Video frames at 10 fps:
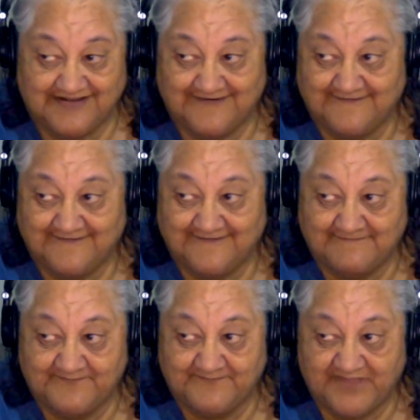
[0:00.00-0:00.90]

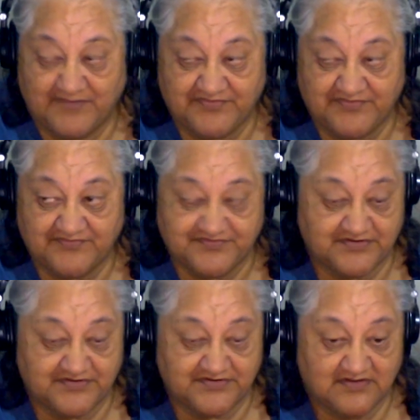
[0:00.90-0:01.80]
Hope you've
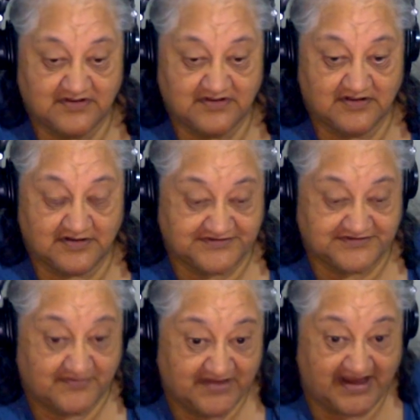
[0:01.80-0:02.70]

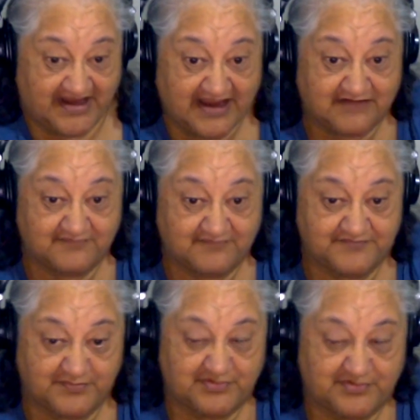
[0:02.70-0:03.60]
got something out
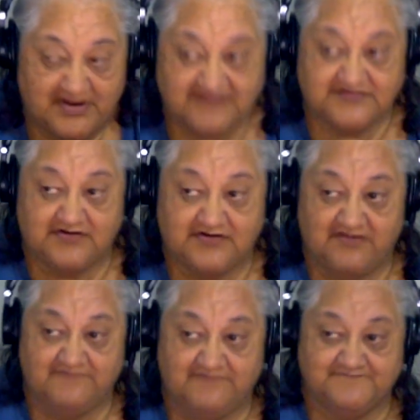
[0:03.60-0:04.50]
of the broadcast
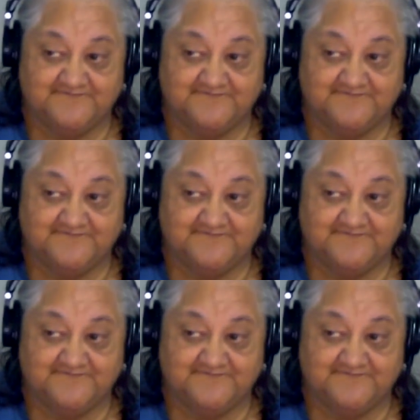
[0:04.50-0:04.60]
tonight.